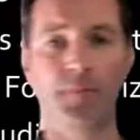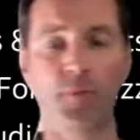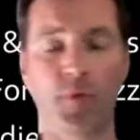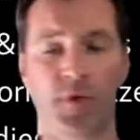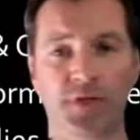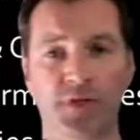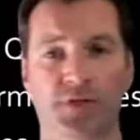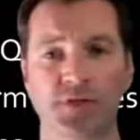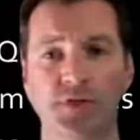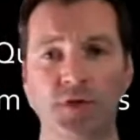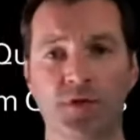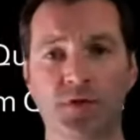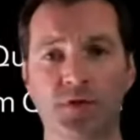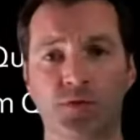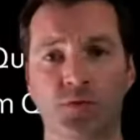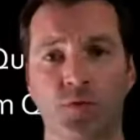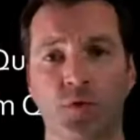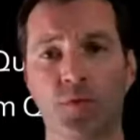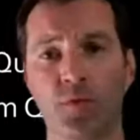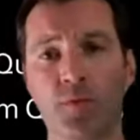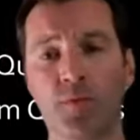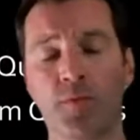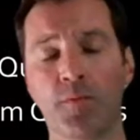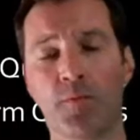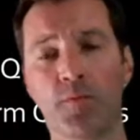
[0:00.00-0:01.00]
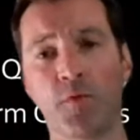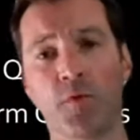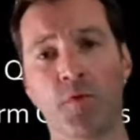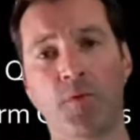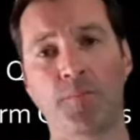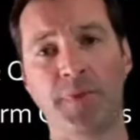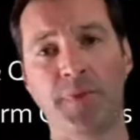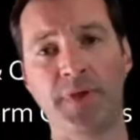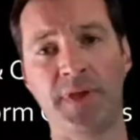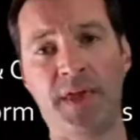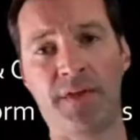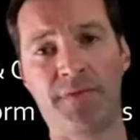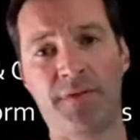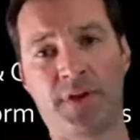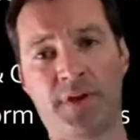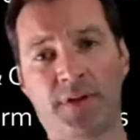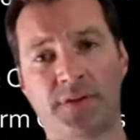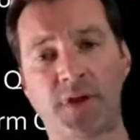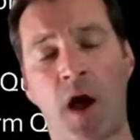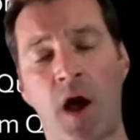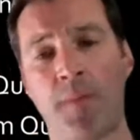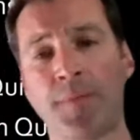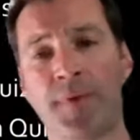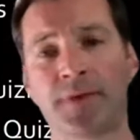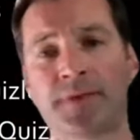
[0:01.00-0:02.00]
where the students will be given a
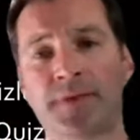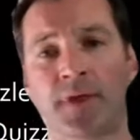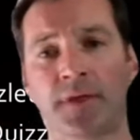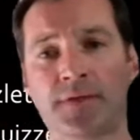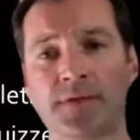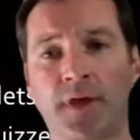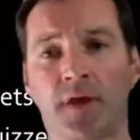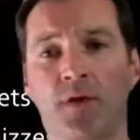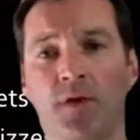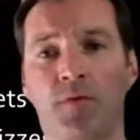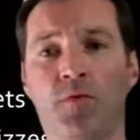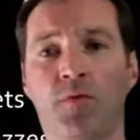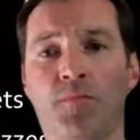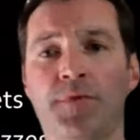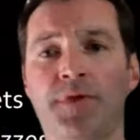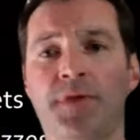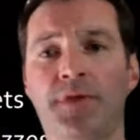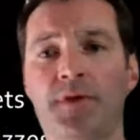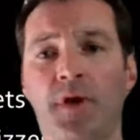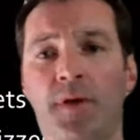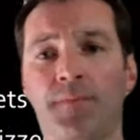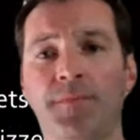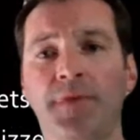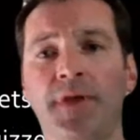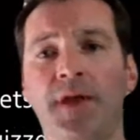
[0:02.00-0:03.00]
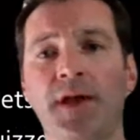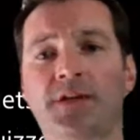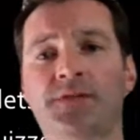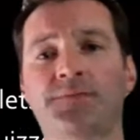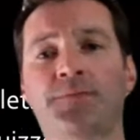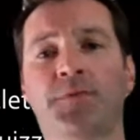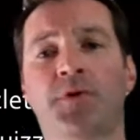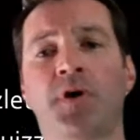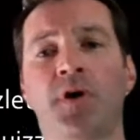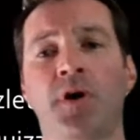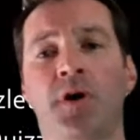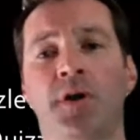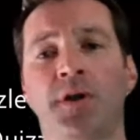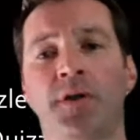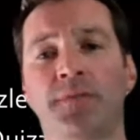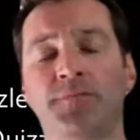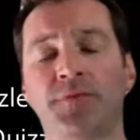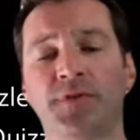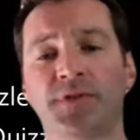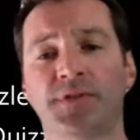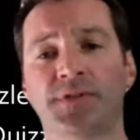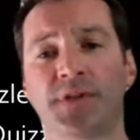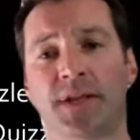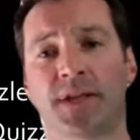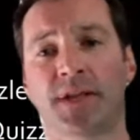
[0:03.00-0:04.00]
topic that they will become the expert on and
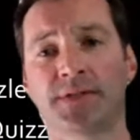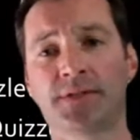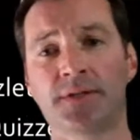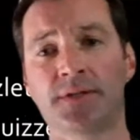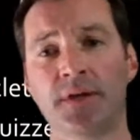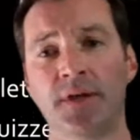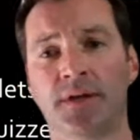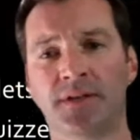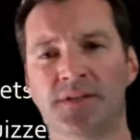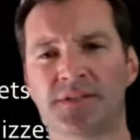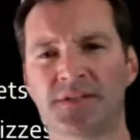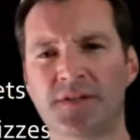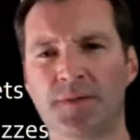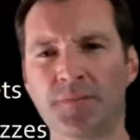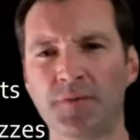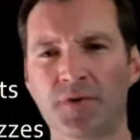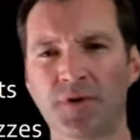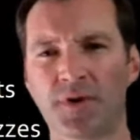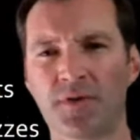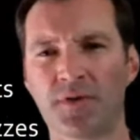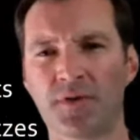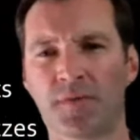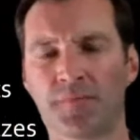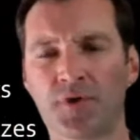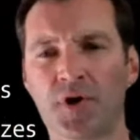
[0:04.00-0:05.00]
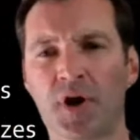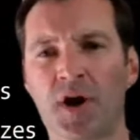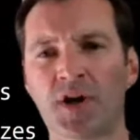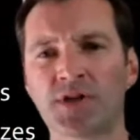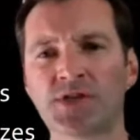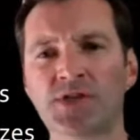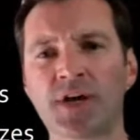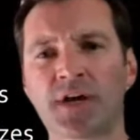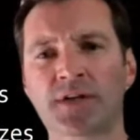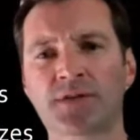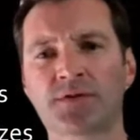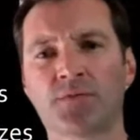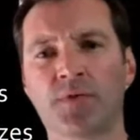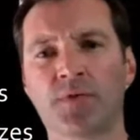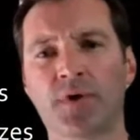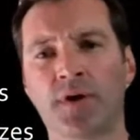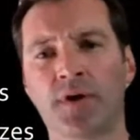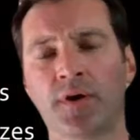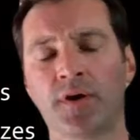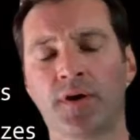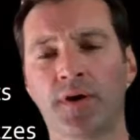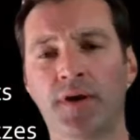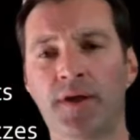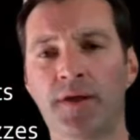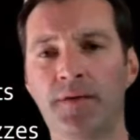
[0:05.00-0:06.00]
present, similar to a project
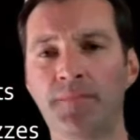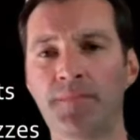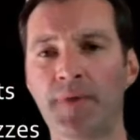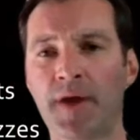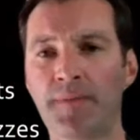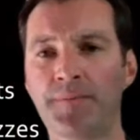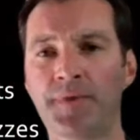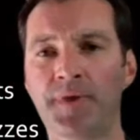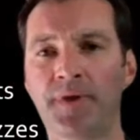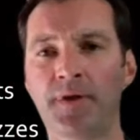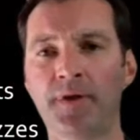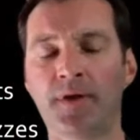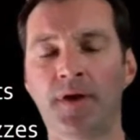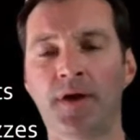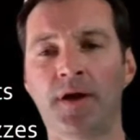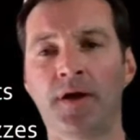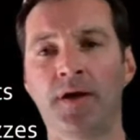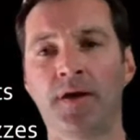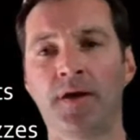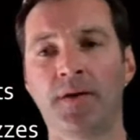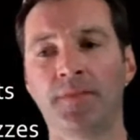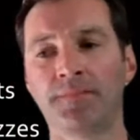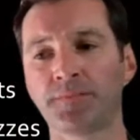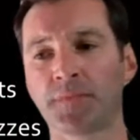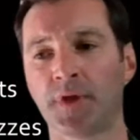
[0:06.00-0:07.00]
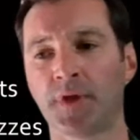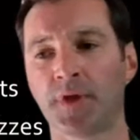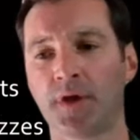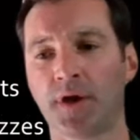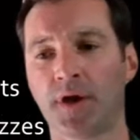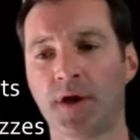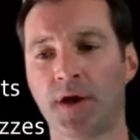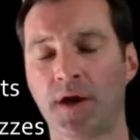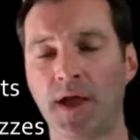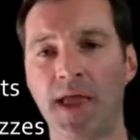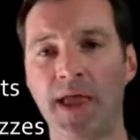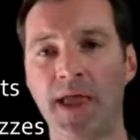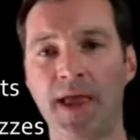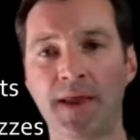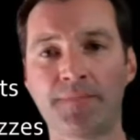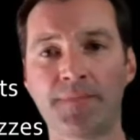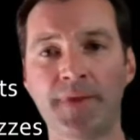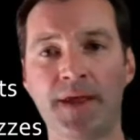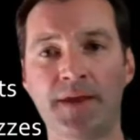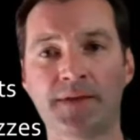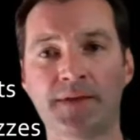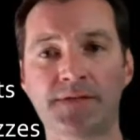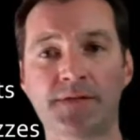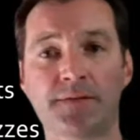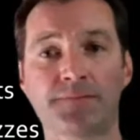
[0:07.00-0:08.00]
where it might be a
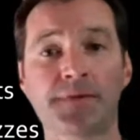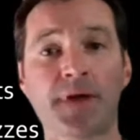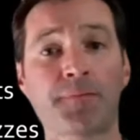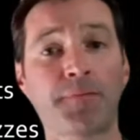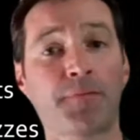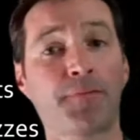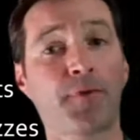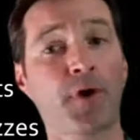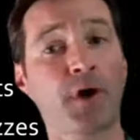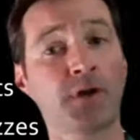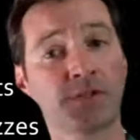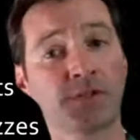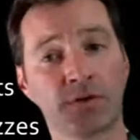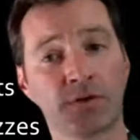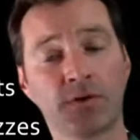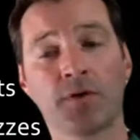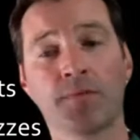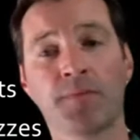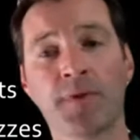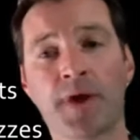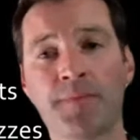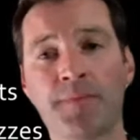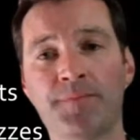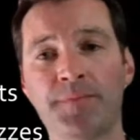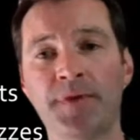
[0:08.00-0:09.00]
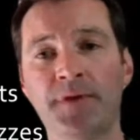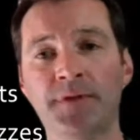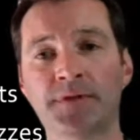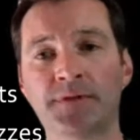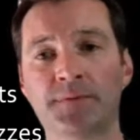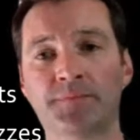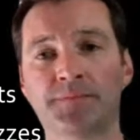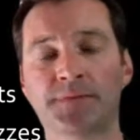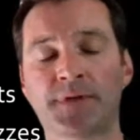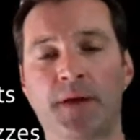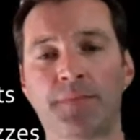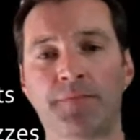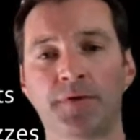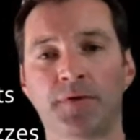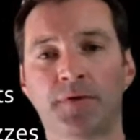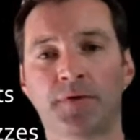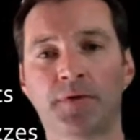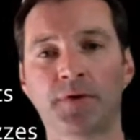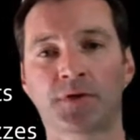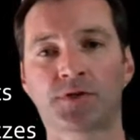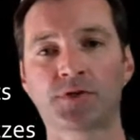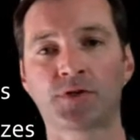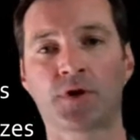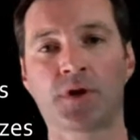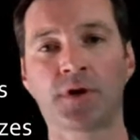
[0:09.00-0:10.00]
handmade some type of project, or it might be some type of
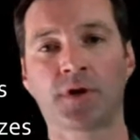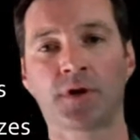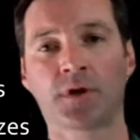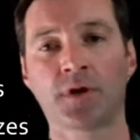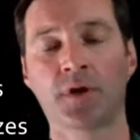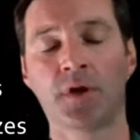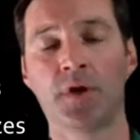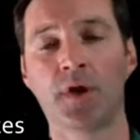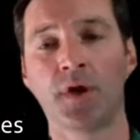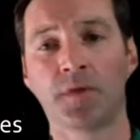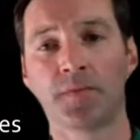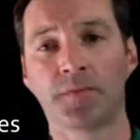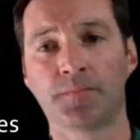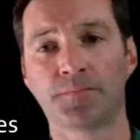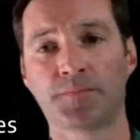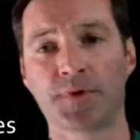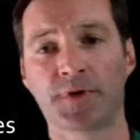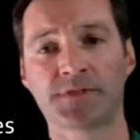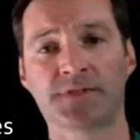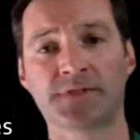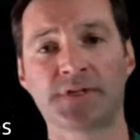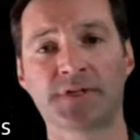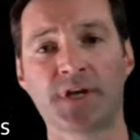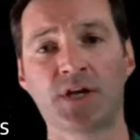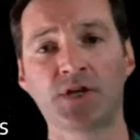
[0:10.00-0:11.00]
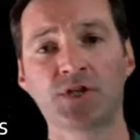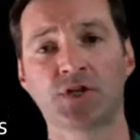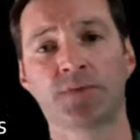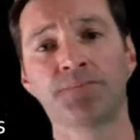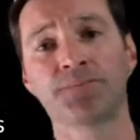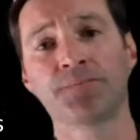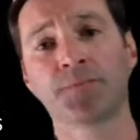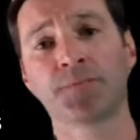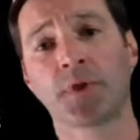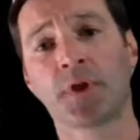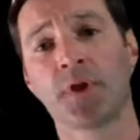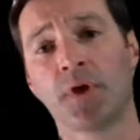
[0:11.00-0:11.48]
electronic presentation.